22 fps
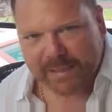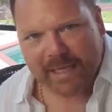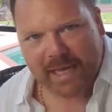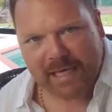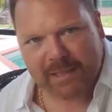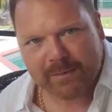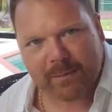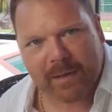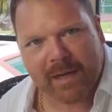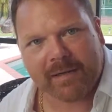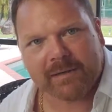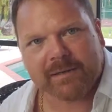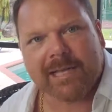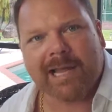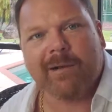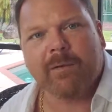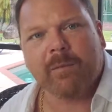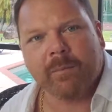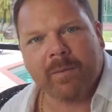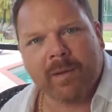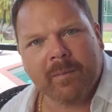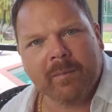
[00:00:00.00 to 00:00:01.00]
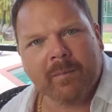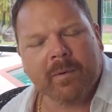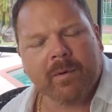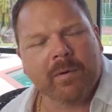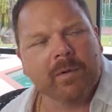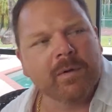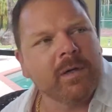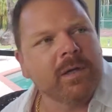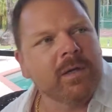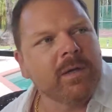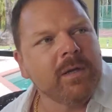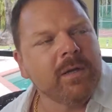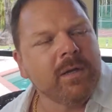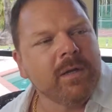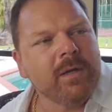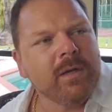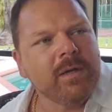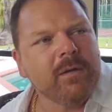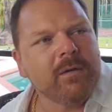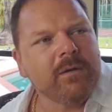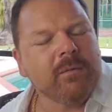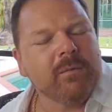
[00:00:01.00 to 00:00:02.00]
to cash buyers. I remember
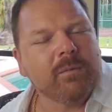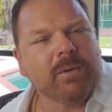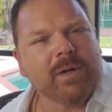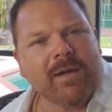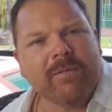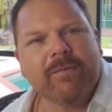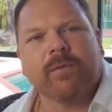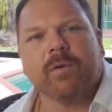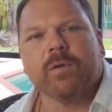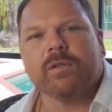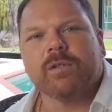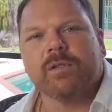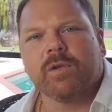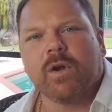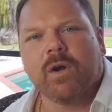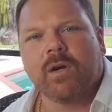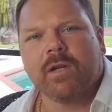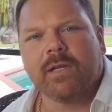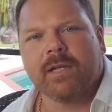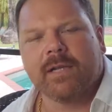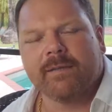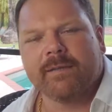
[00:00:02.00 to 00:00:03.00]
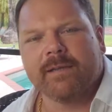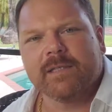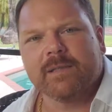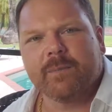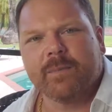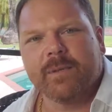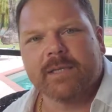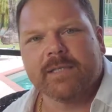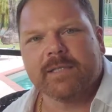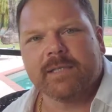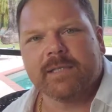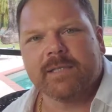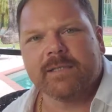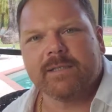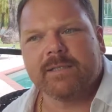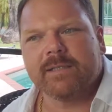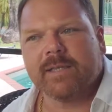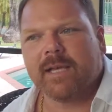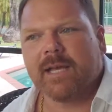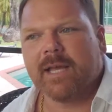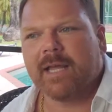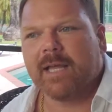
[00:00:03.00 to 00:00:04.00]
when I first started in this
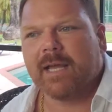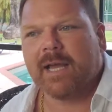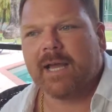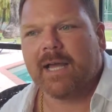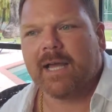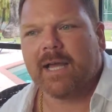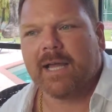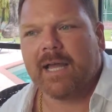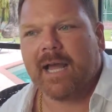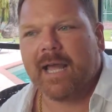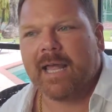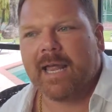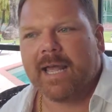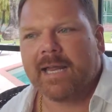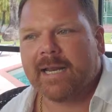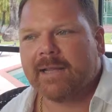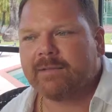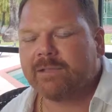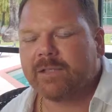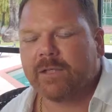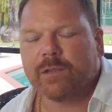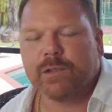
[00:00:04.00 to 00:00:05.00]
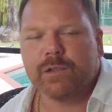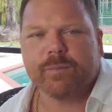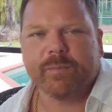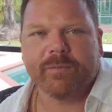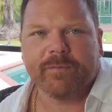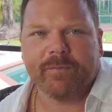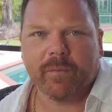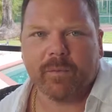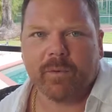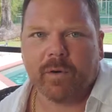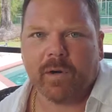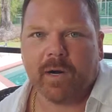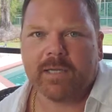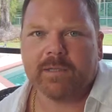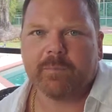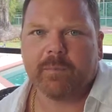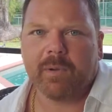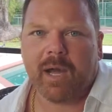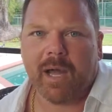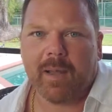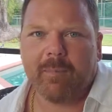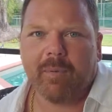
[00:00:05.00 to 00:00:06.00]
business, and I shared this before,
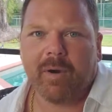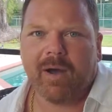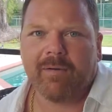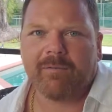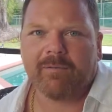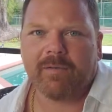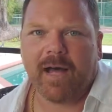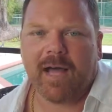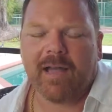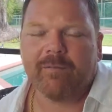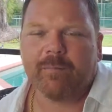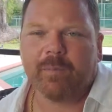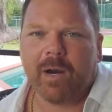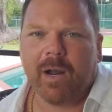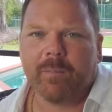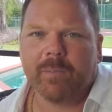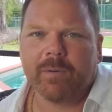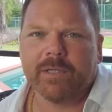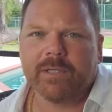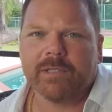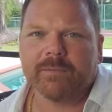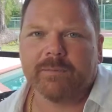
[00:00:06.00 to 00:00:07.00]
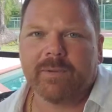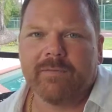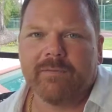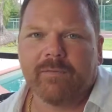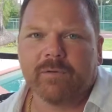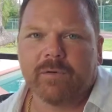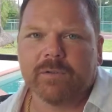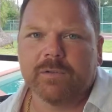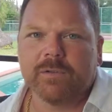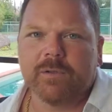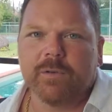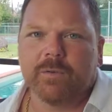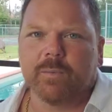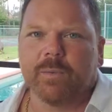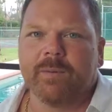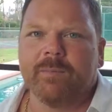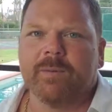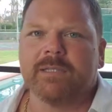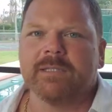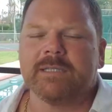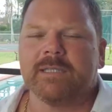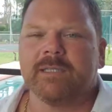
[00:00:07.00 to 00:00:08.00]
I bought 5 properties my first
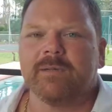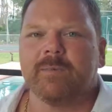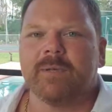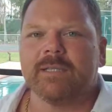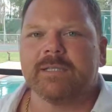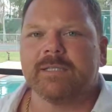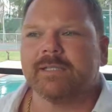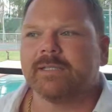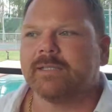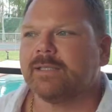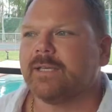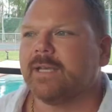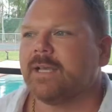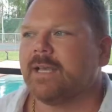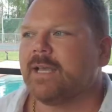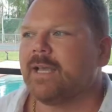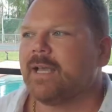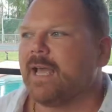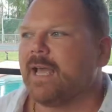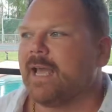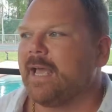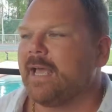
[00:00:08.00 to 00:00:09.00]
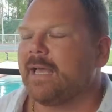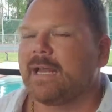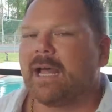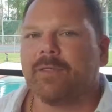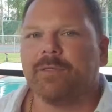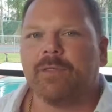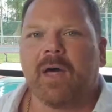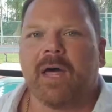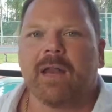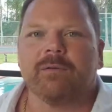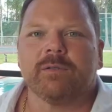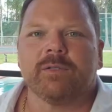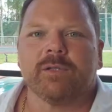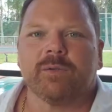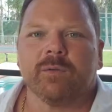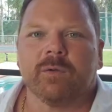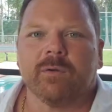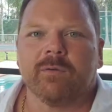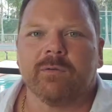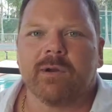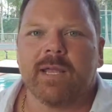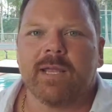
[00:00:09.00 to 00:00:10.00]
3 months in the business, and I thought I was
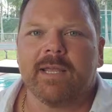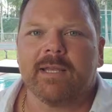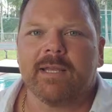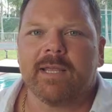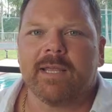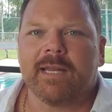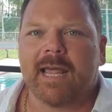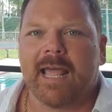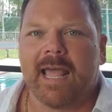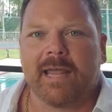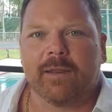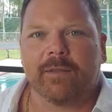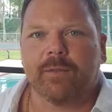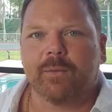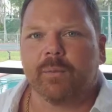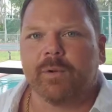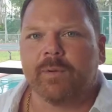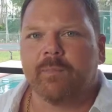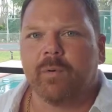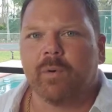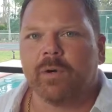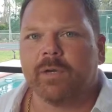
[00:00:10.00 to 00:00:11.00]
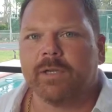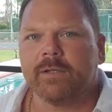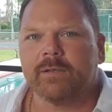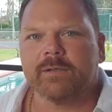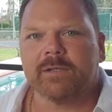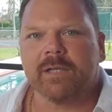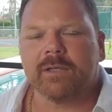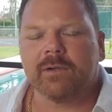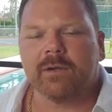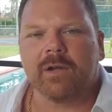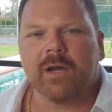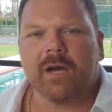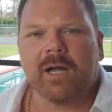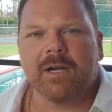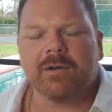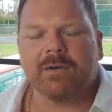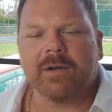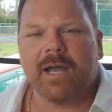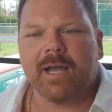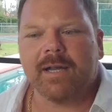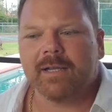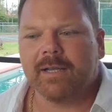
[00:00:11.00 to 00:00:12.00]
doing great, and I had 3 more deals under
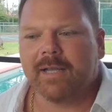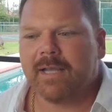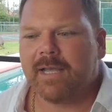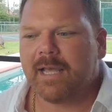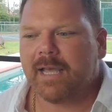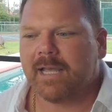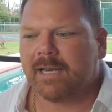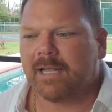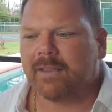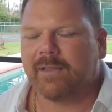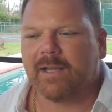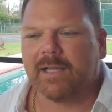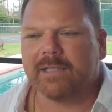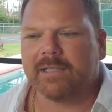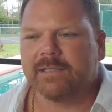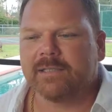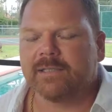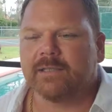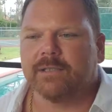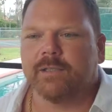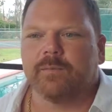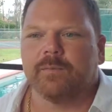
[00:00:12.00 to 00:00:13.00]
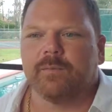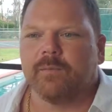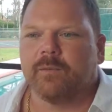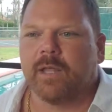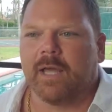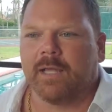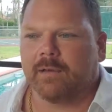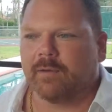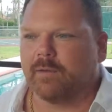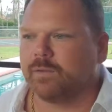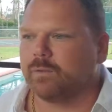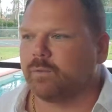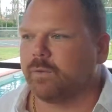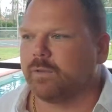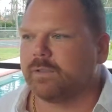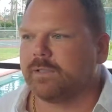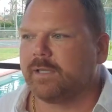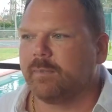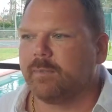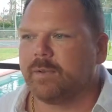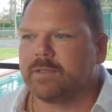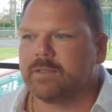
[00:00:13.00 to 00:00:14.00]
contract, and I thought this real
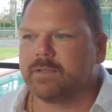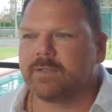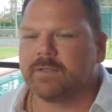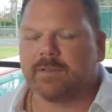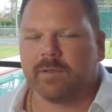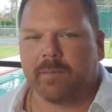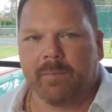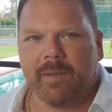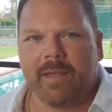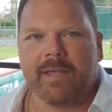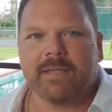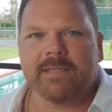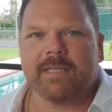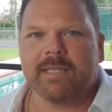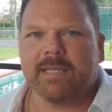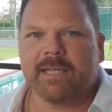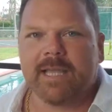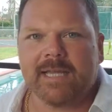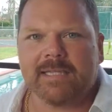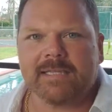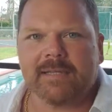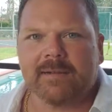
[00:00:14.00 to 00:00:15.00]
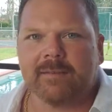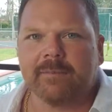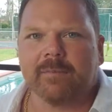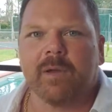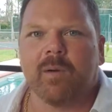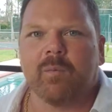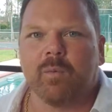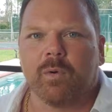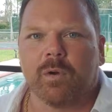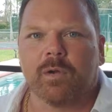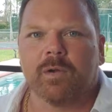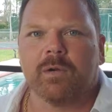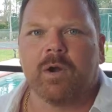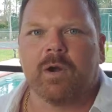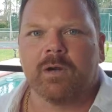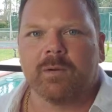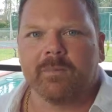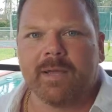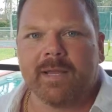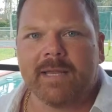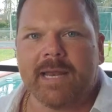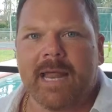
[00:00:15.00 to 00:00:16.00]
estate business is amazing. Yes, I'm working
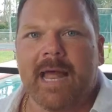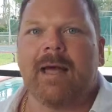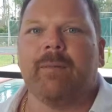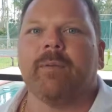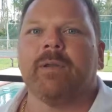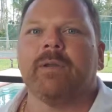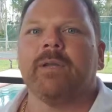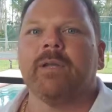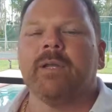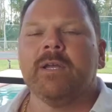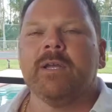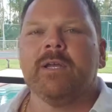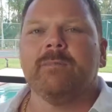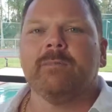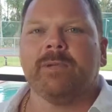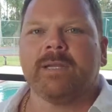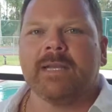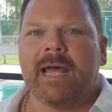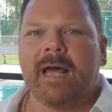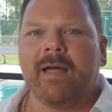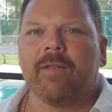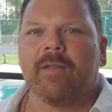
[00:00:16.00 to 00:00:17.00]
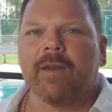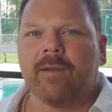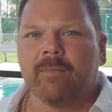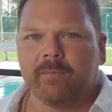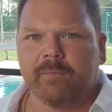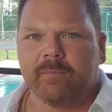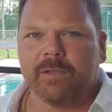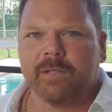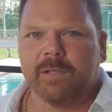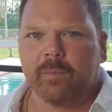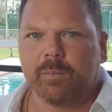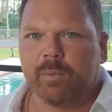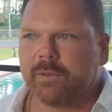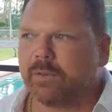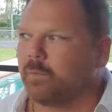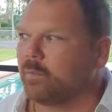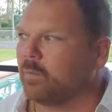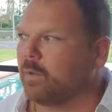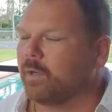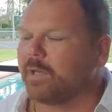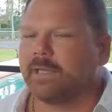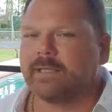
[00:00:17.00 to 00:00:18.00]
hard to make it happen, but now that I'm put
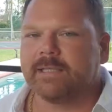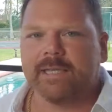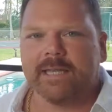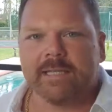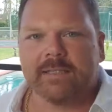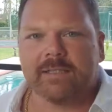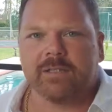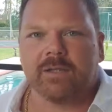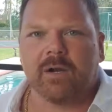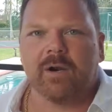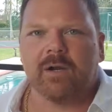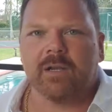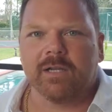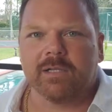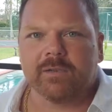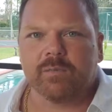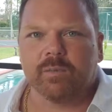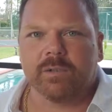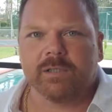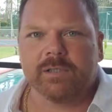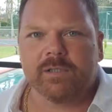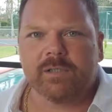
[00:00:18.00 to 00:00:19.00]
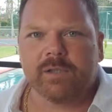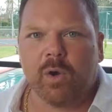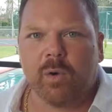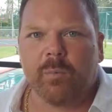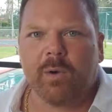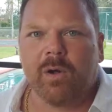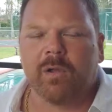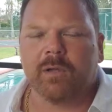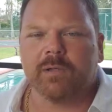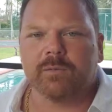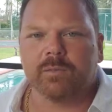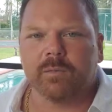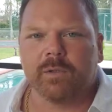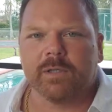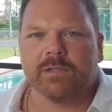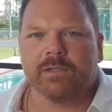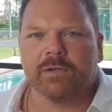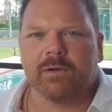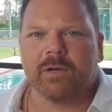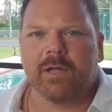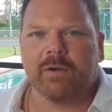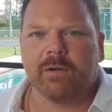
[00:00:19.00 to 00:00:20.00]
the work in to get started, it's really snowballing. It's
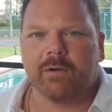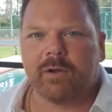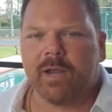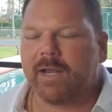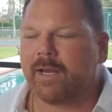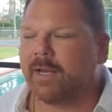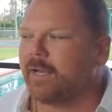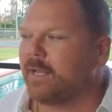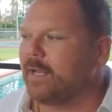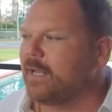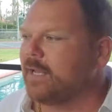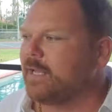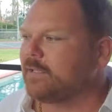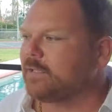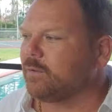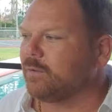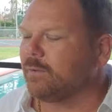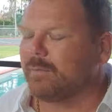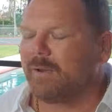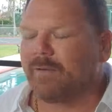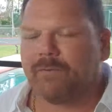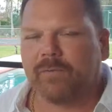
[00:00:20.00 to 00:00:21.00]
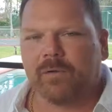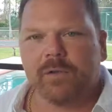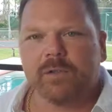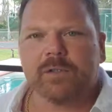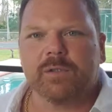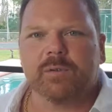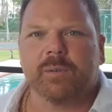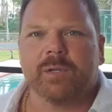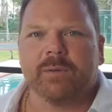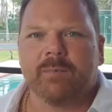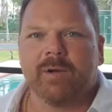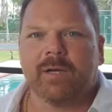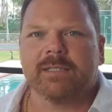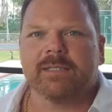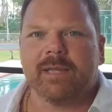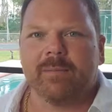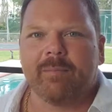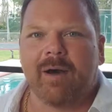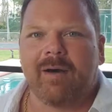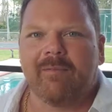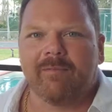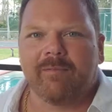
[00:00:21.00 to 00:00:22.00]
really turned out great. So in my first 3 months,
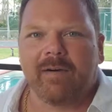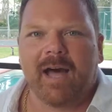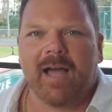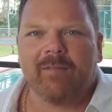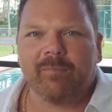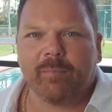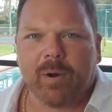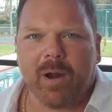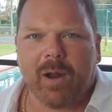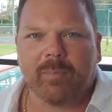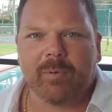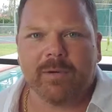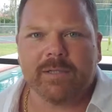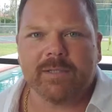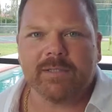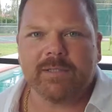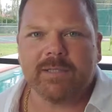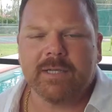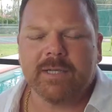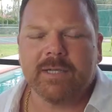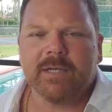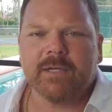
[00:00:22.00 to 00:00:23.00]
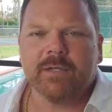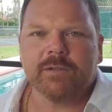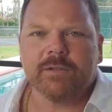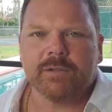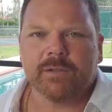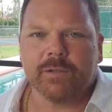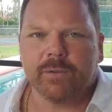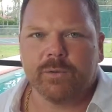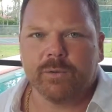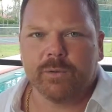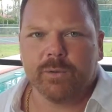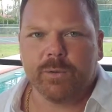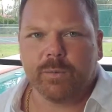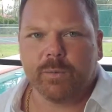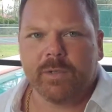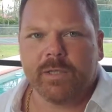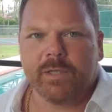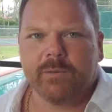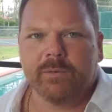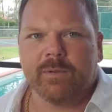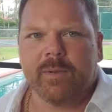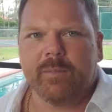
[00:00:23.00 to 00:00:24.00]
I bought 5 properties, 2
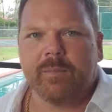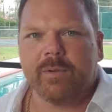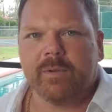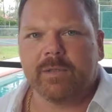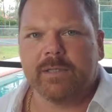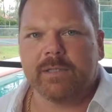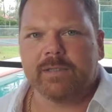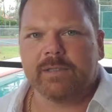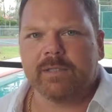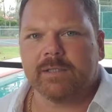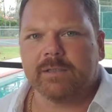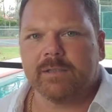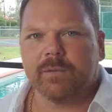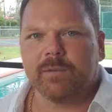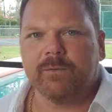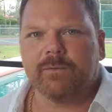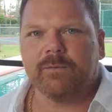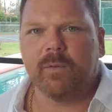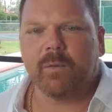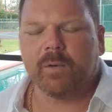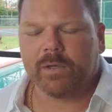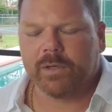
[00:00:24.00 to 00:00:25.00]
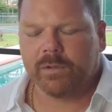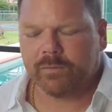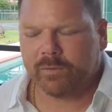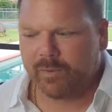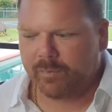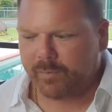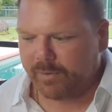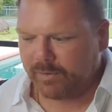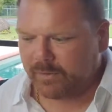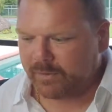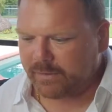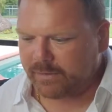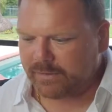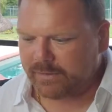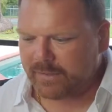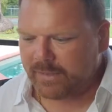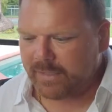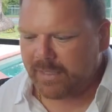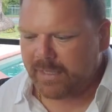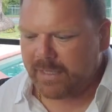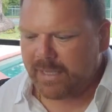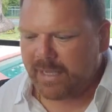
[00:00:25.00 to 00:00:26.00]
3-unit buildings and 2 4-unit buildings,
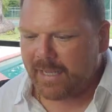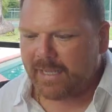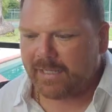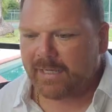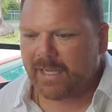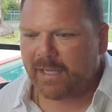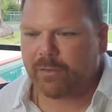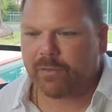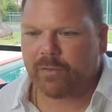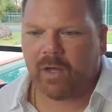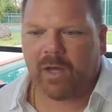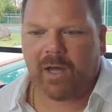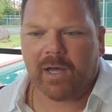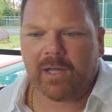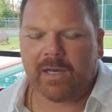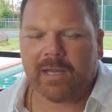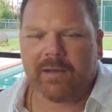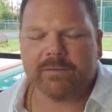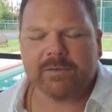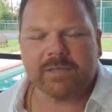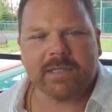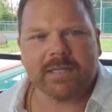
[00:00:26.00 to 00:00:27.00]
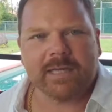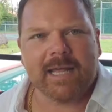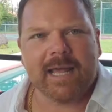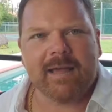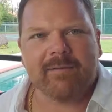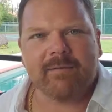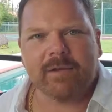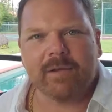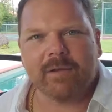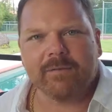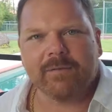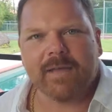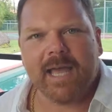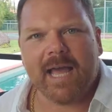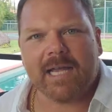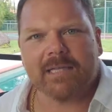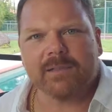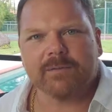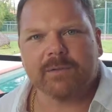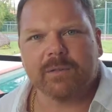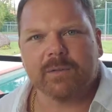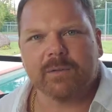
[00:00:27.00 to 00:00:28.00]
and I thought I was going to have enough
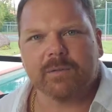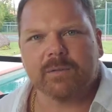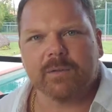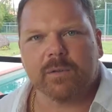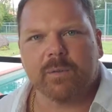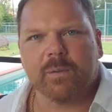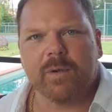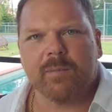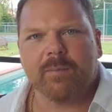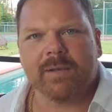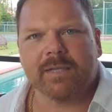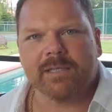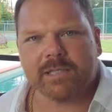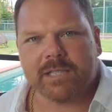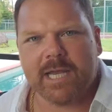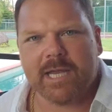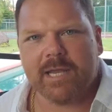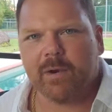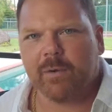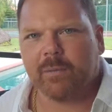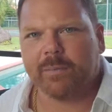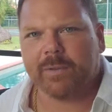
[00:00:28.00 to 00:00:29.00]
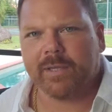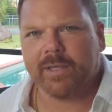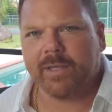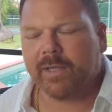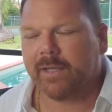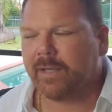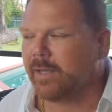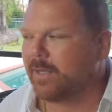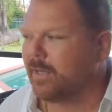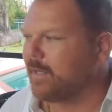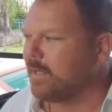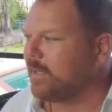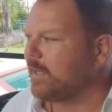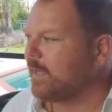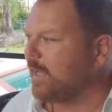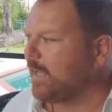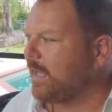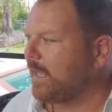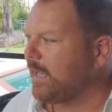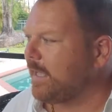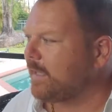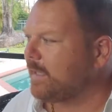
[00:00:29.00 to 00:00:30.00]
cash flow to quit my JOB,
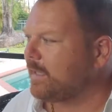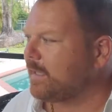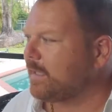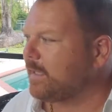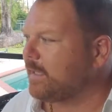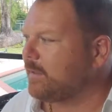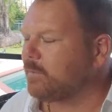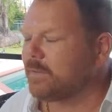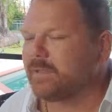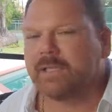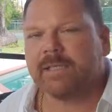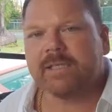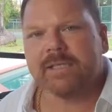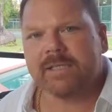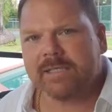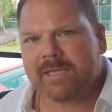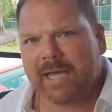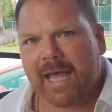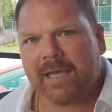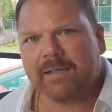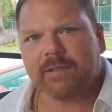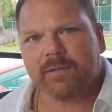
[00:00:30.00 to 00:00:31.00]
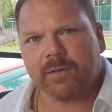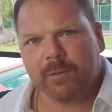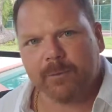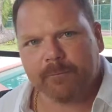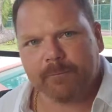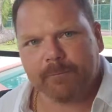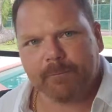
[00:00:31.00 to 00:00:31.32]
and it was a disaster.